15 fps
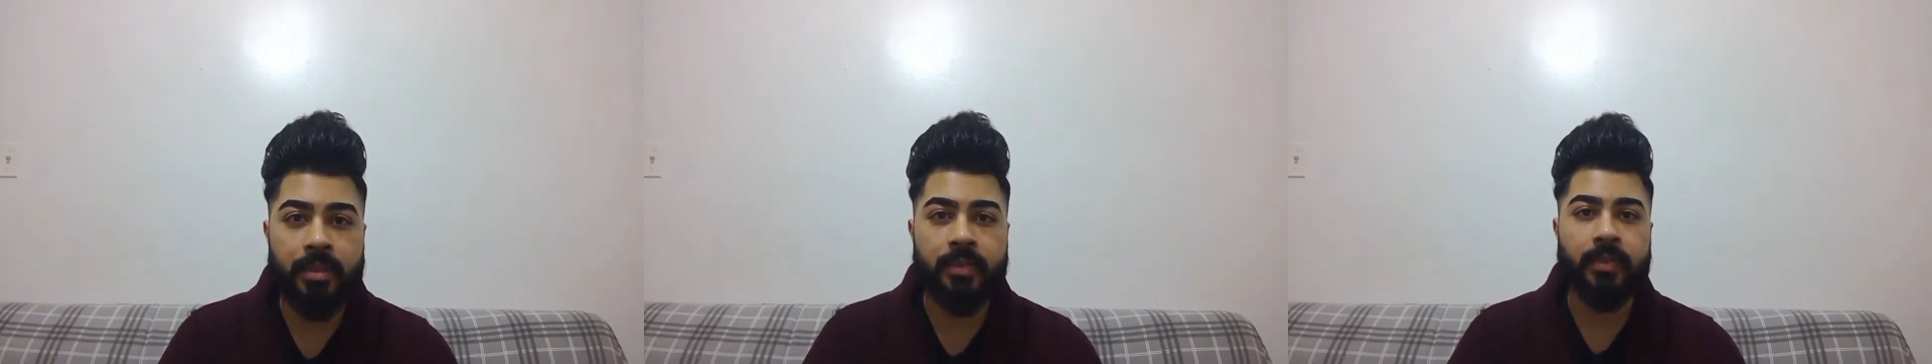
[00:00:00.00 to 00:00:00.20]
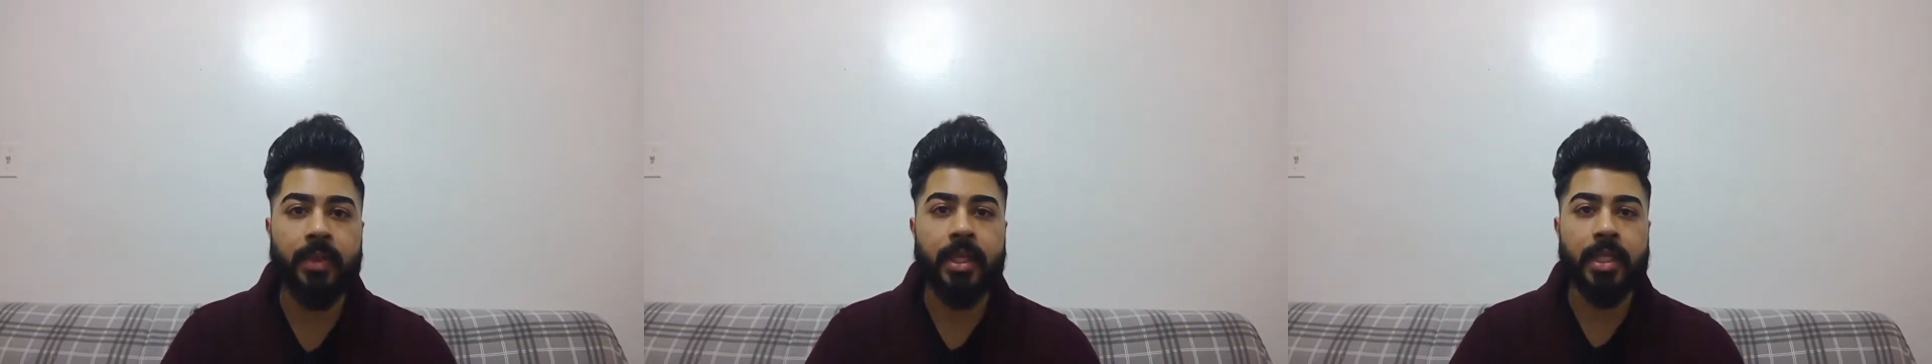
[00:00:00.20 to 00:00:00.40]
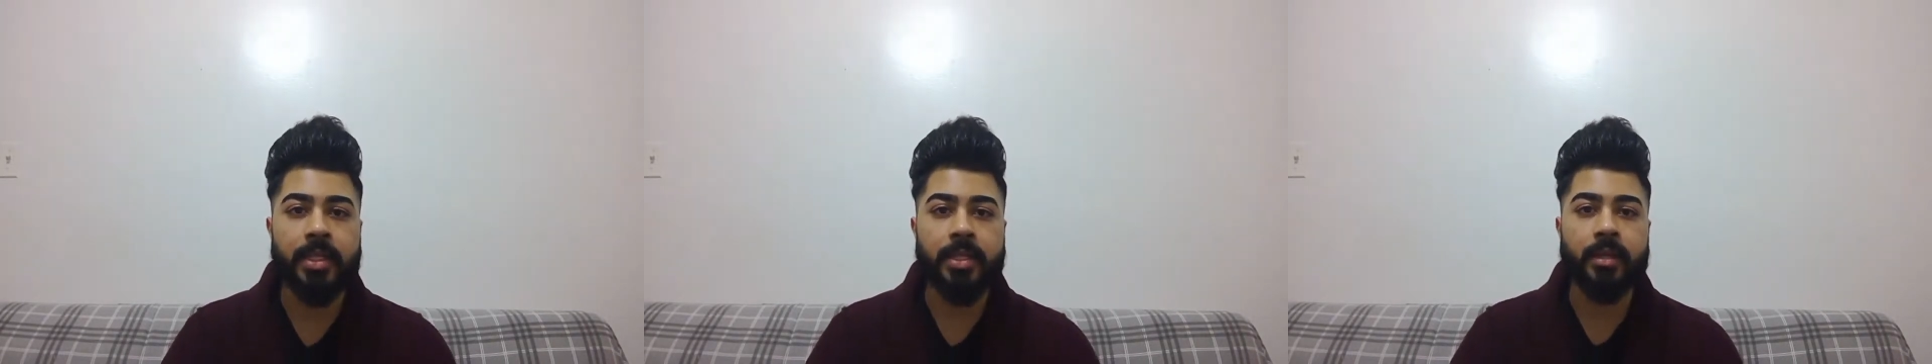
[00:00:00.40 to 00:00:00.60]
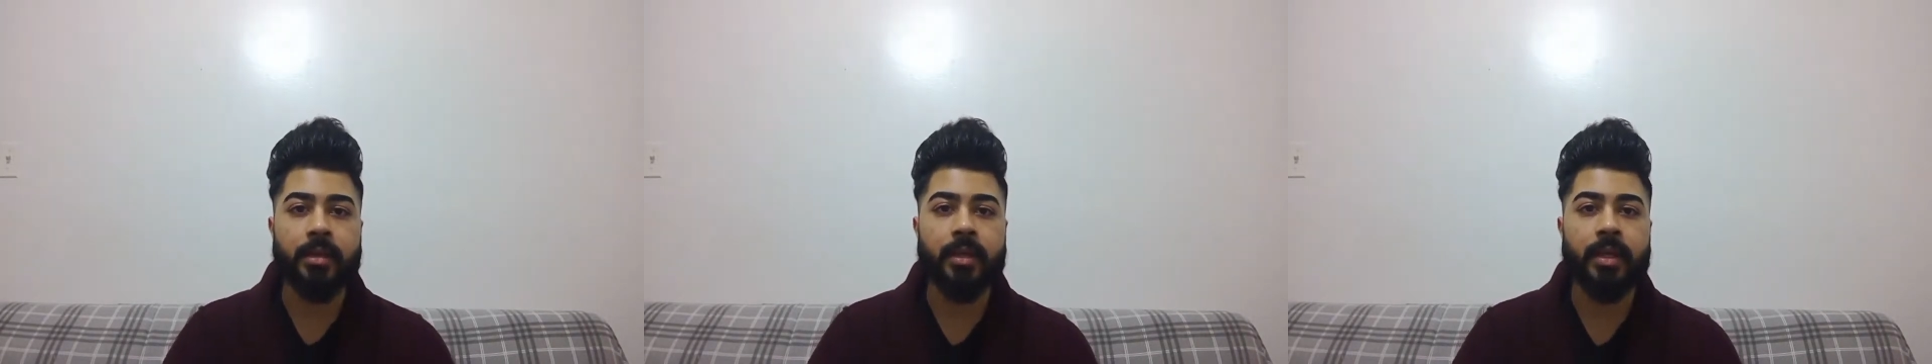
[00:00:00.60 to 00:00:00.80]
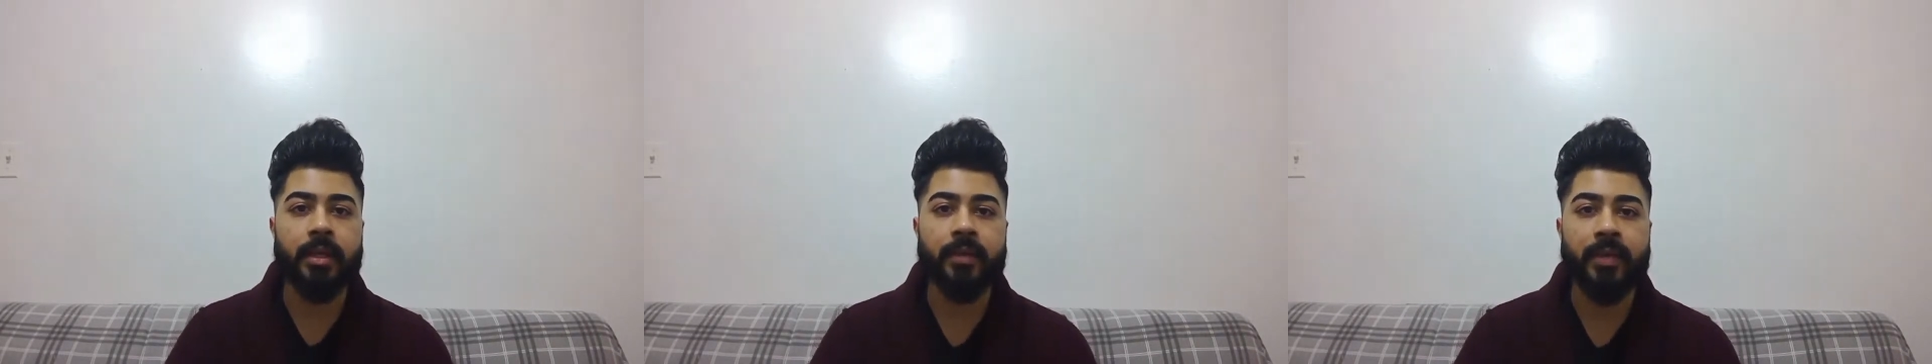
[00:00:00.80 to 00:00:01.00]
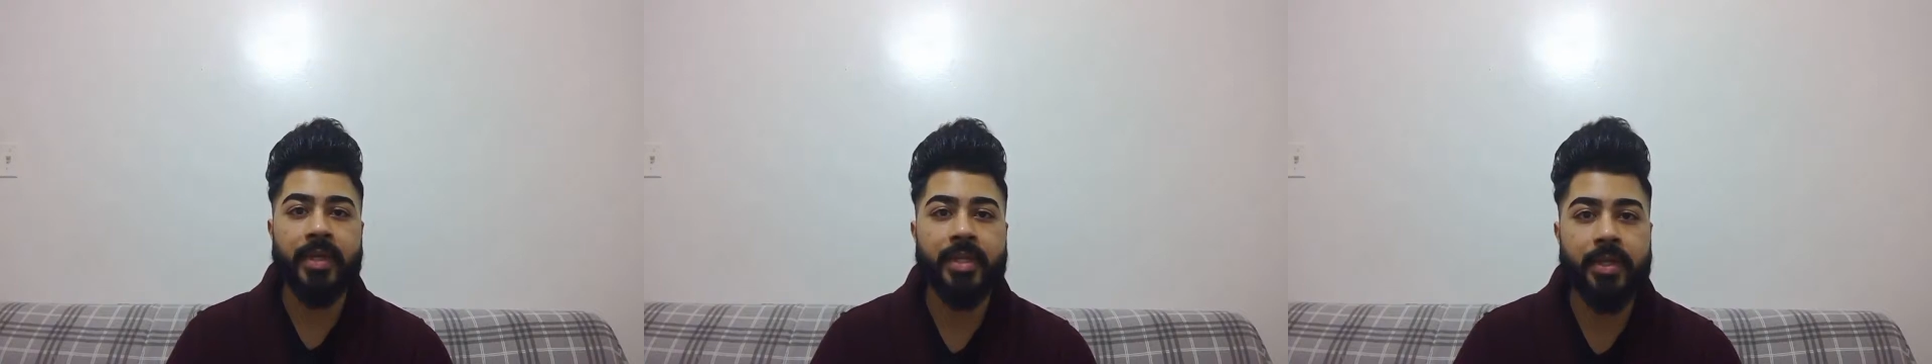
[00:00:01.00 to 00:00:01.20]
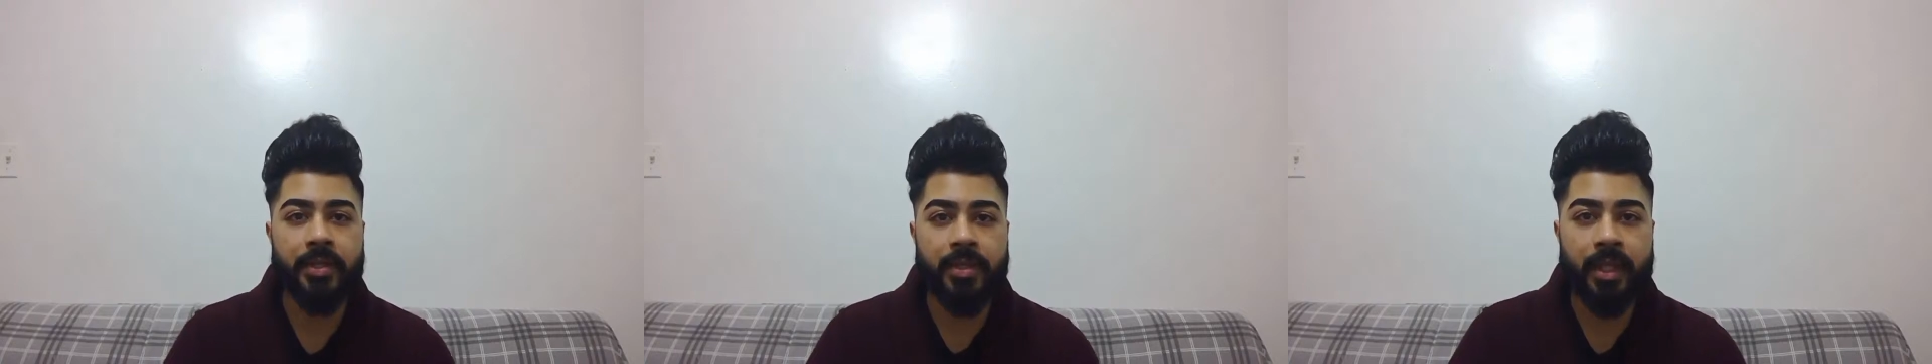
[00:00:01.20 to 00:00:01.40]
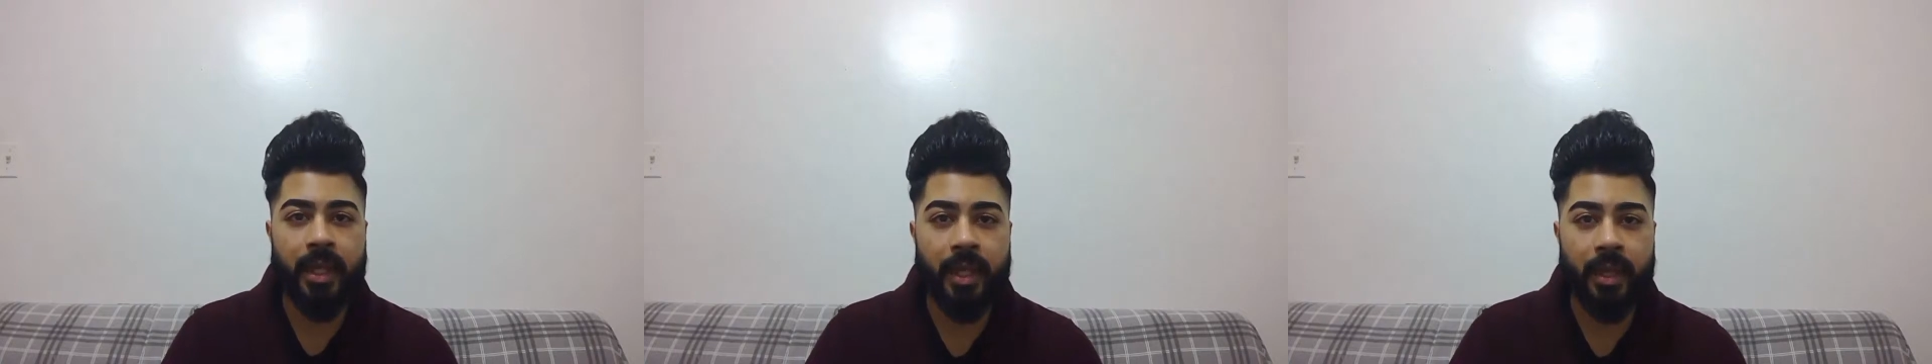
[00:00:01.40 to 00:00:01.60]
volunteer in research
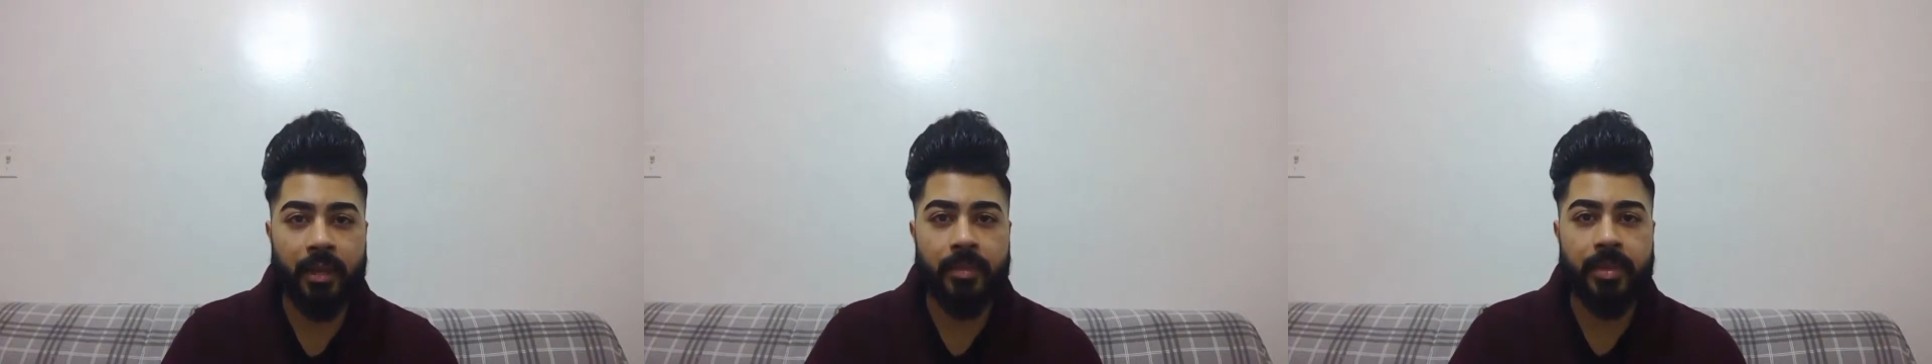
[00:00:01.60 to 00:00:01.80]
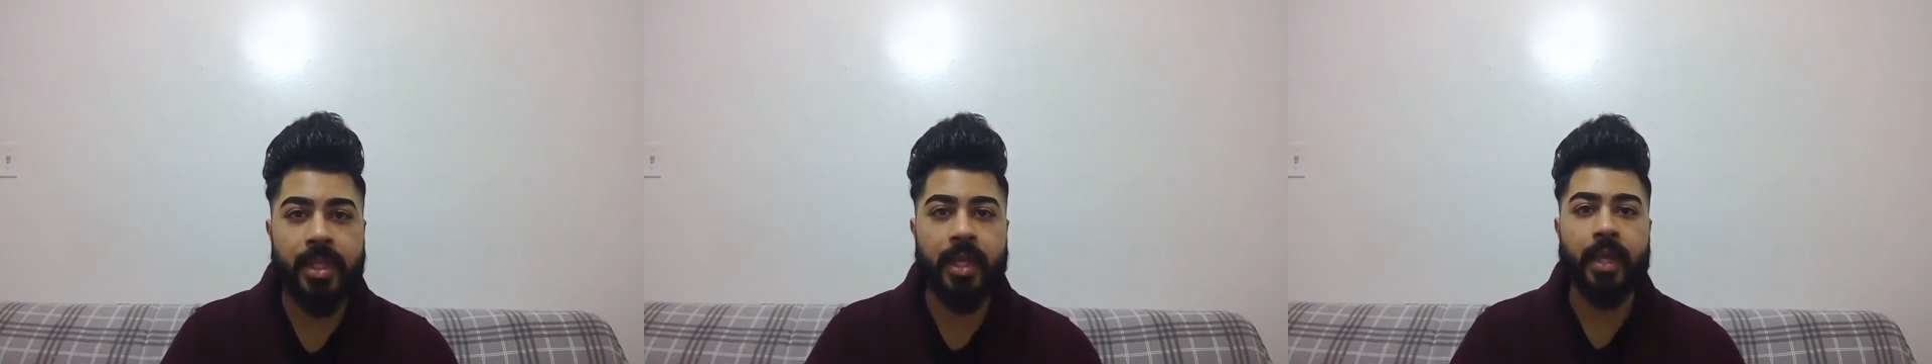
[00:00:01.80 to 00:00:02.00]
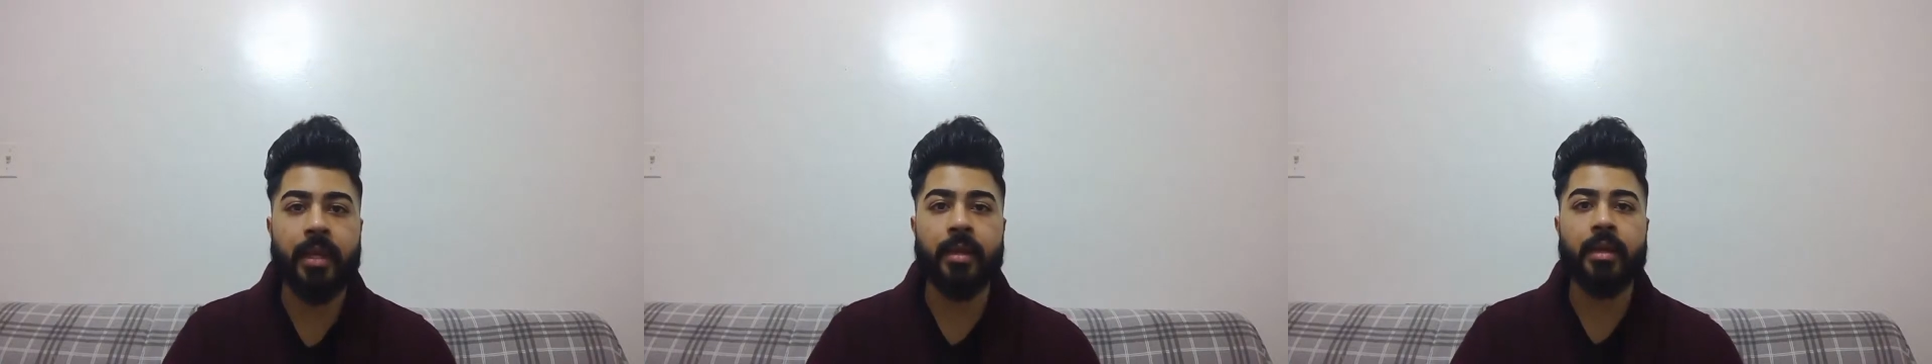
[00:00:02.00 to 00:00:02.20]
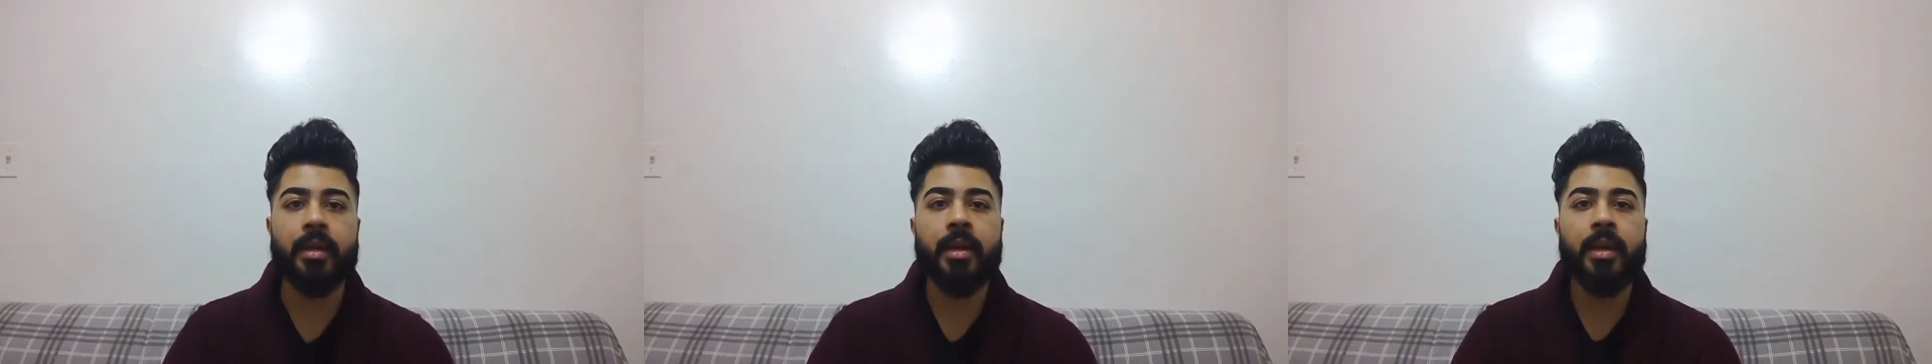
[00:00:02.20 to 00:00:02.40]
labs, and